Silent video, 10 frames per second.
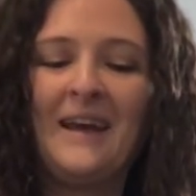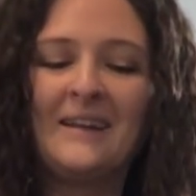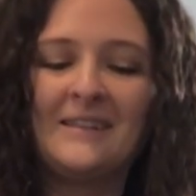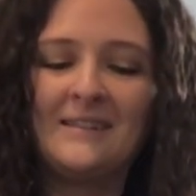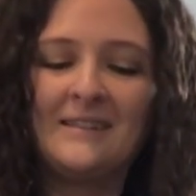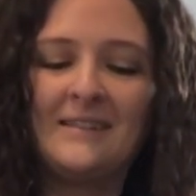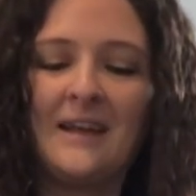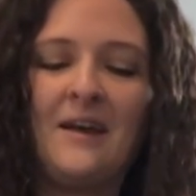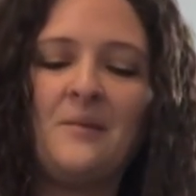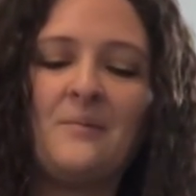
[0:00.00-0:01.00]
next
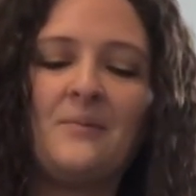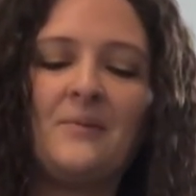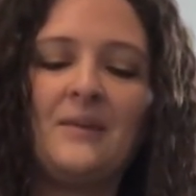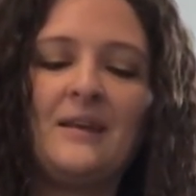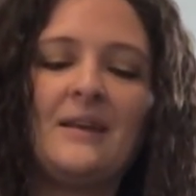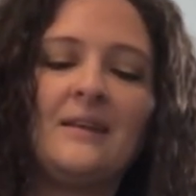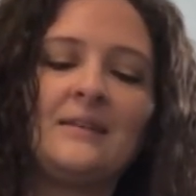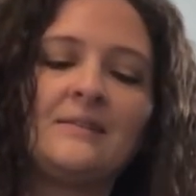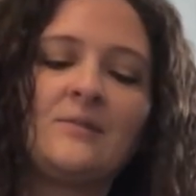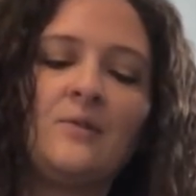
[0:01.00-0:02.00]
step
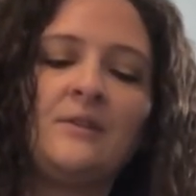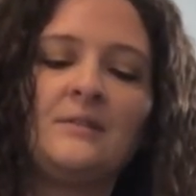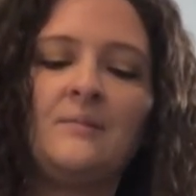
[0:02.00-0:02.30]
is going to